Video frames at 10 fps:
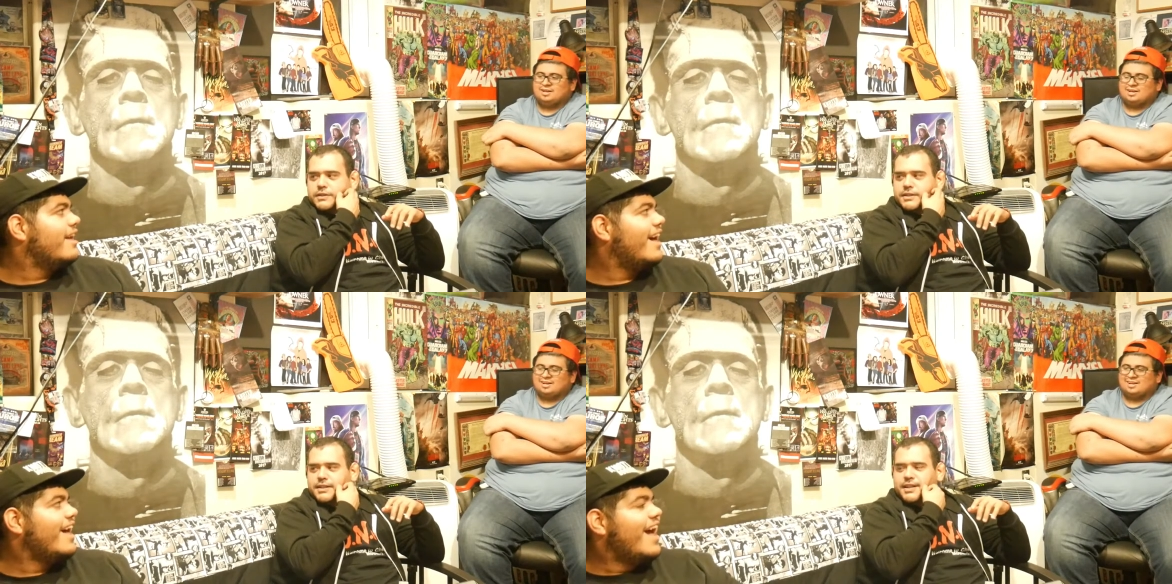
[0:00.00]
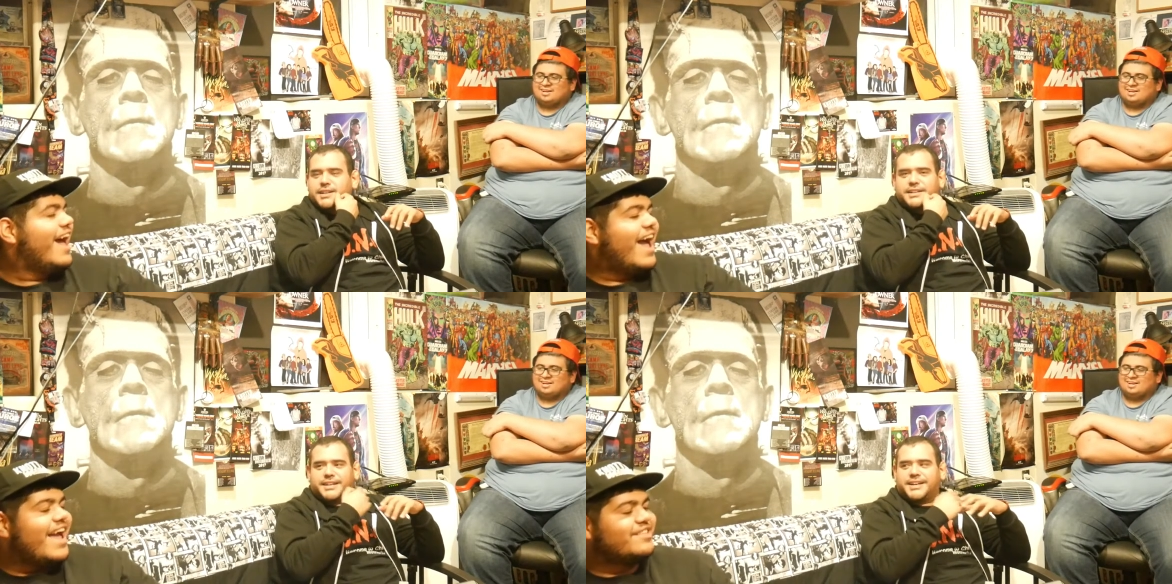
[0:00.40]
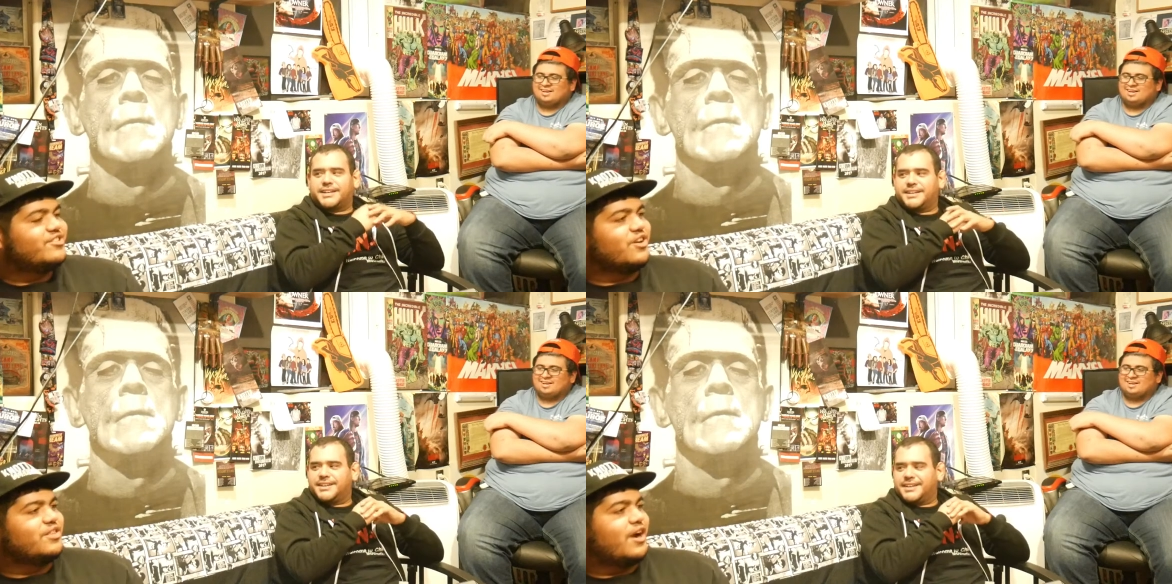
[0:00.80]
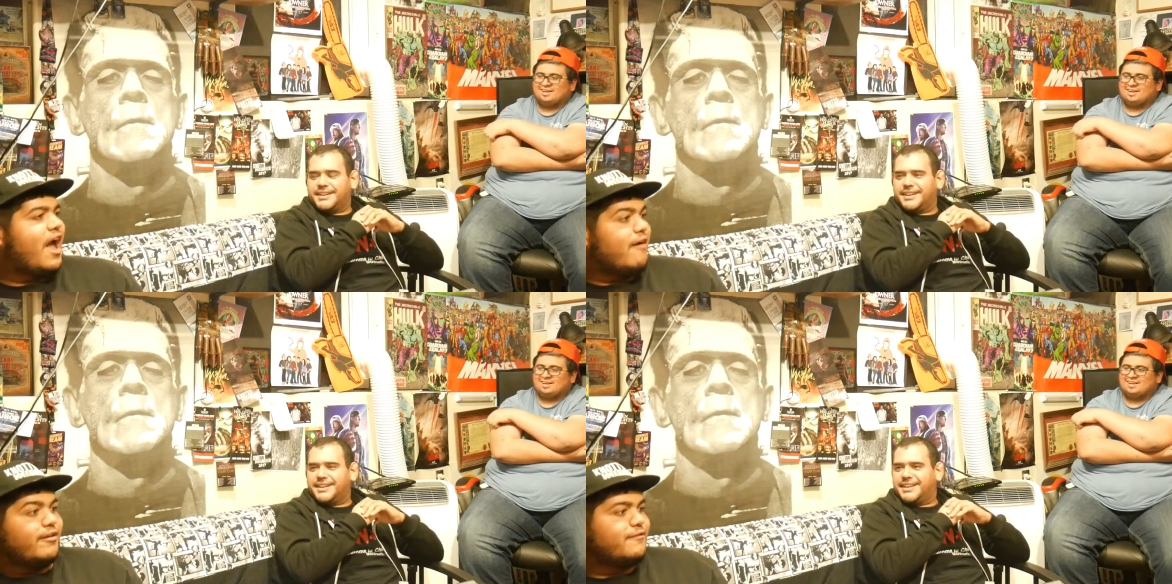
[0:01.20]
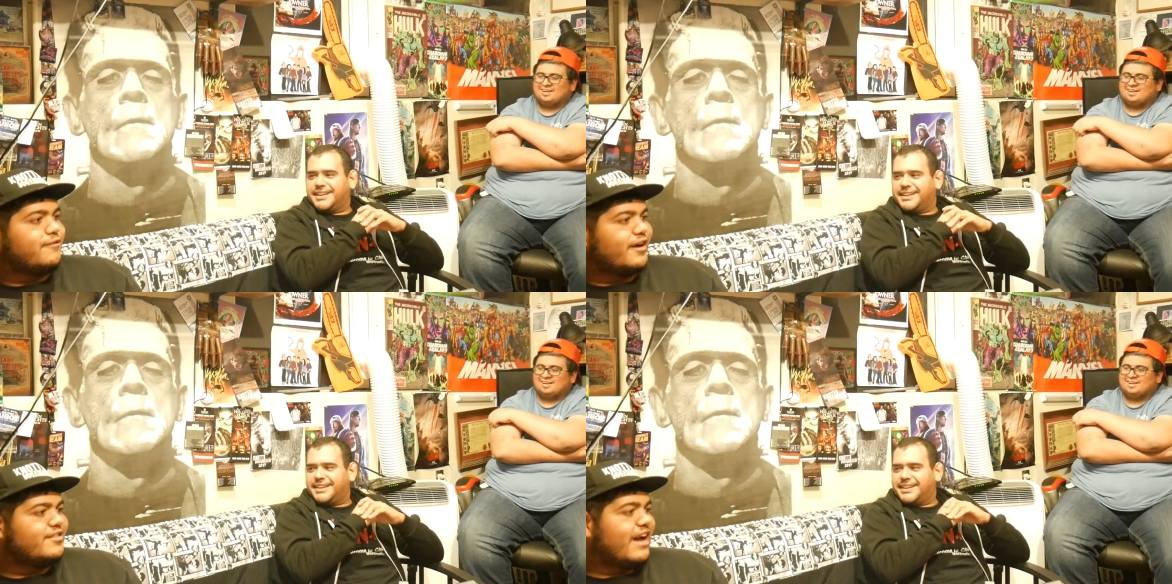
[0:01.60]
Speaker 1: yeah. And so they're having a
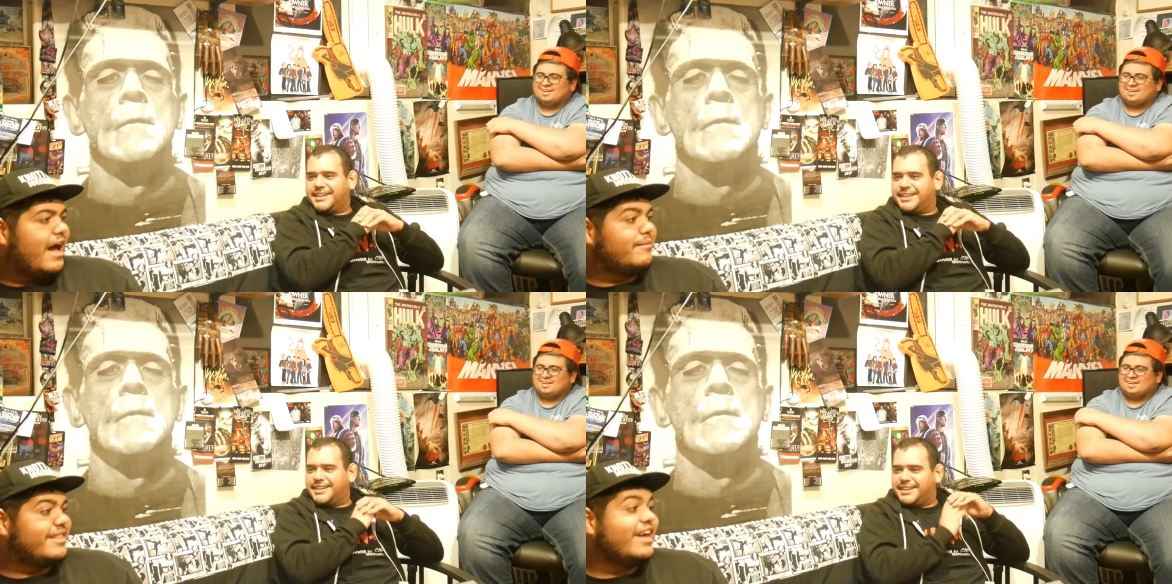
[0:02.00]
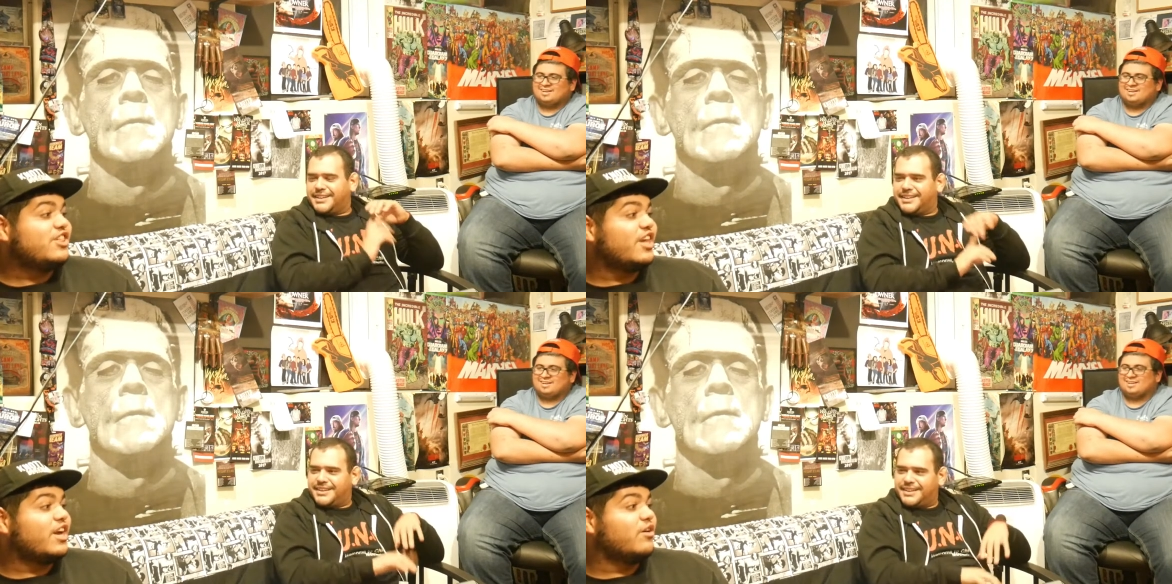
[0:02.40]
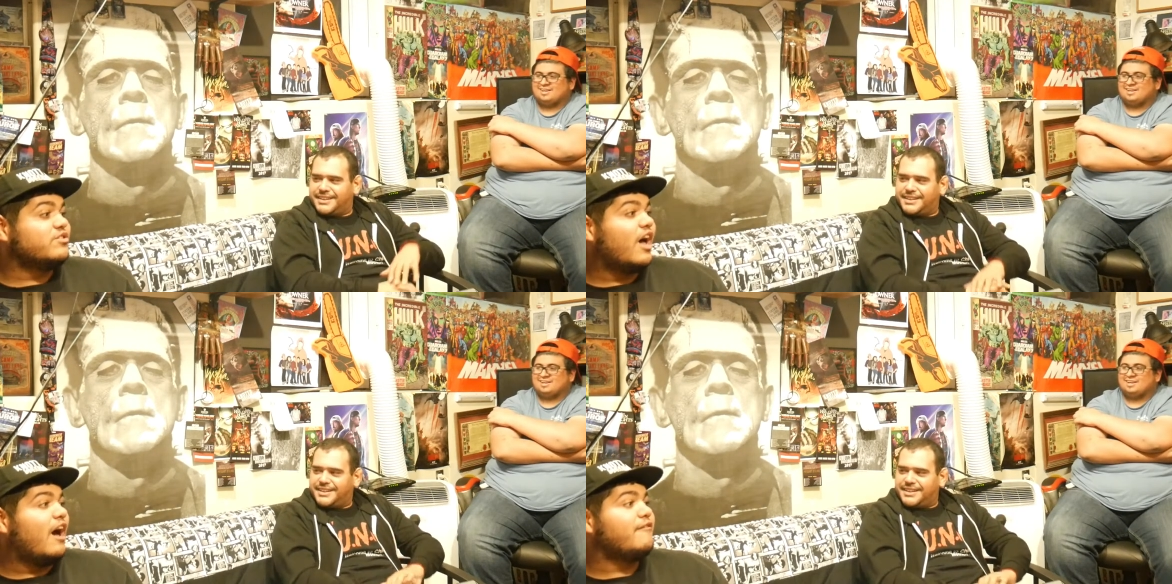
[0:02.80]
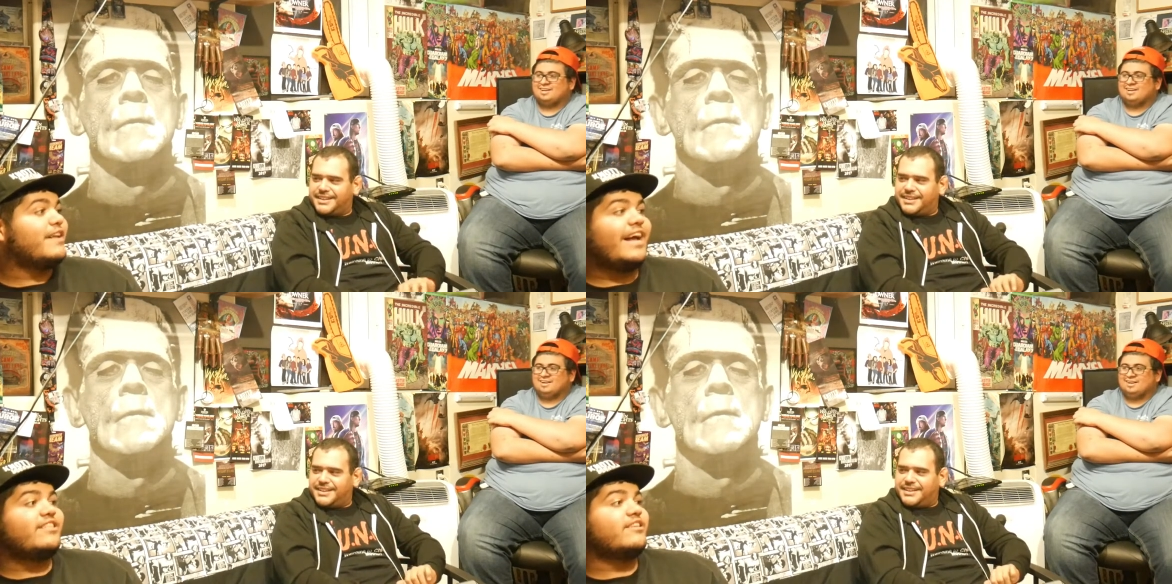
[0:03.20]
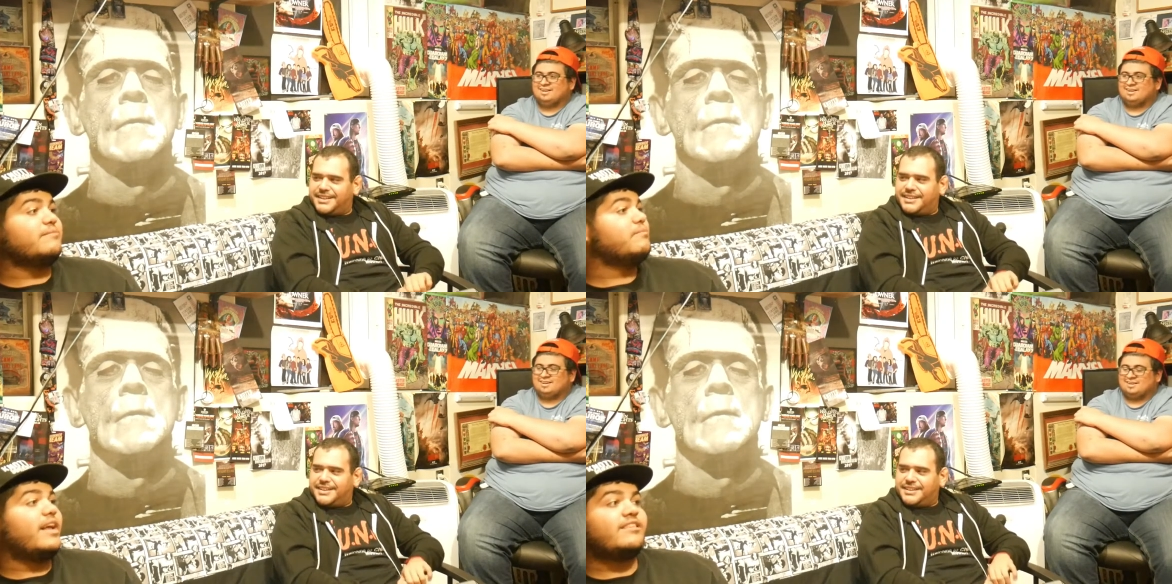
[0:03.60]
fun time, and that shit goes off, and I, t-
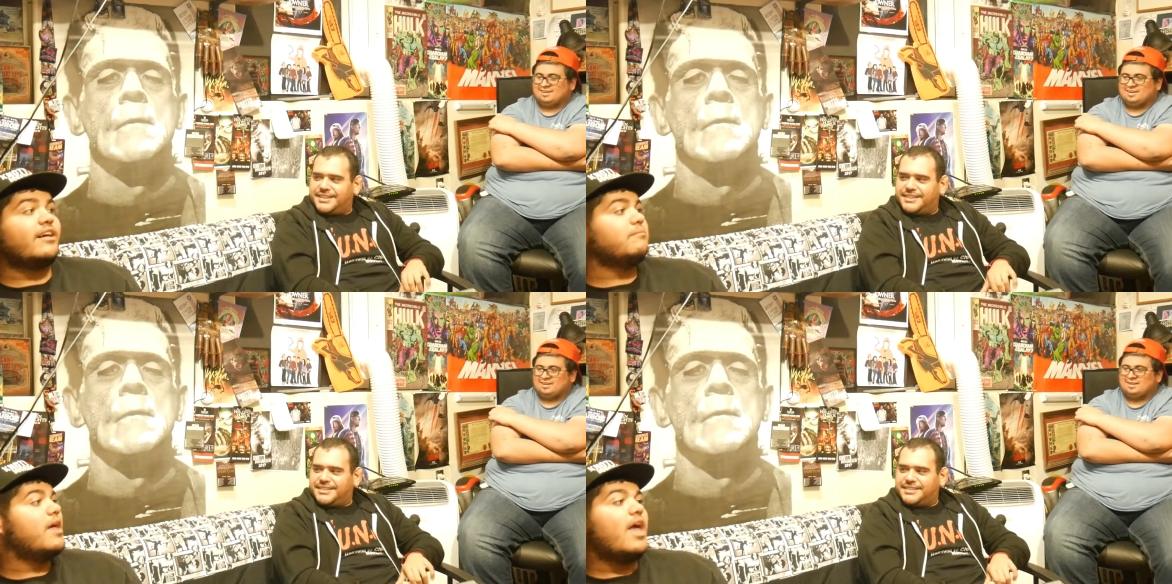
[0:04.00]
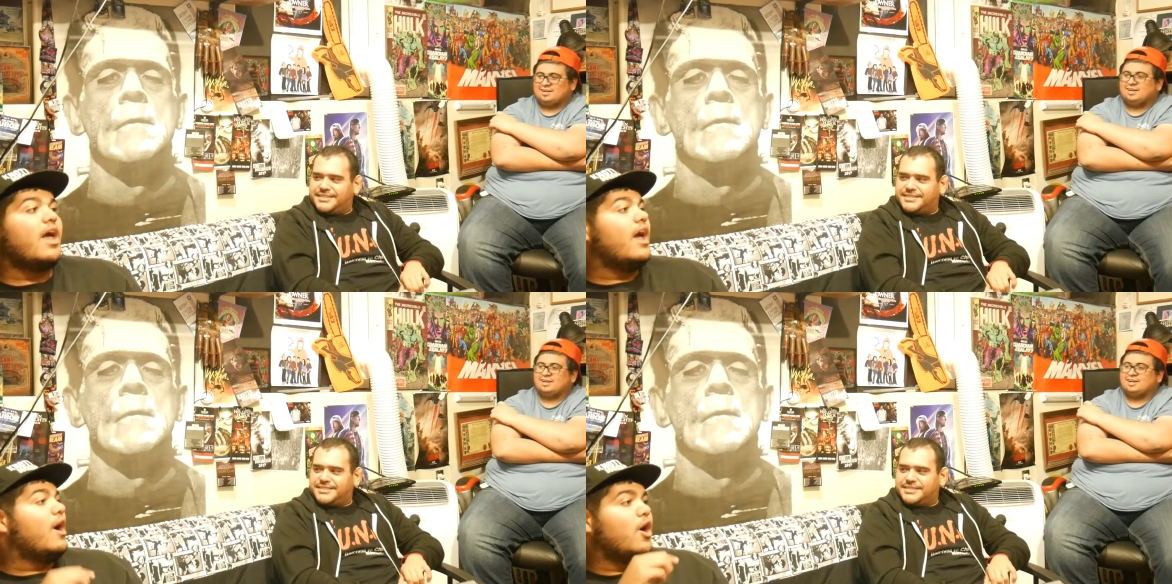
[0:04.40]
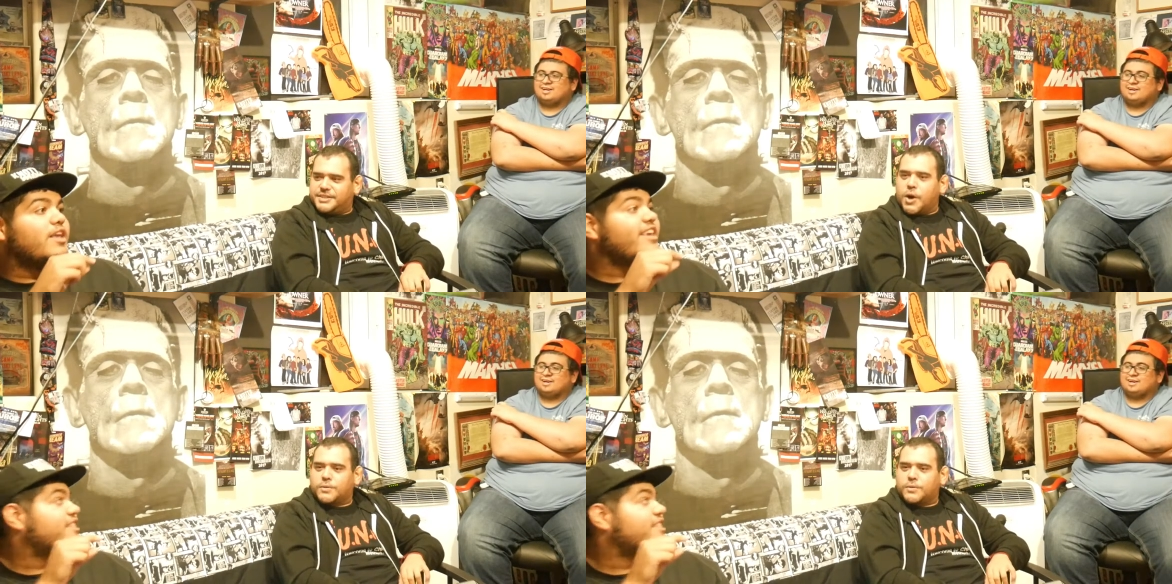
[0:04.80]
I tell them, go.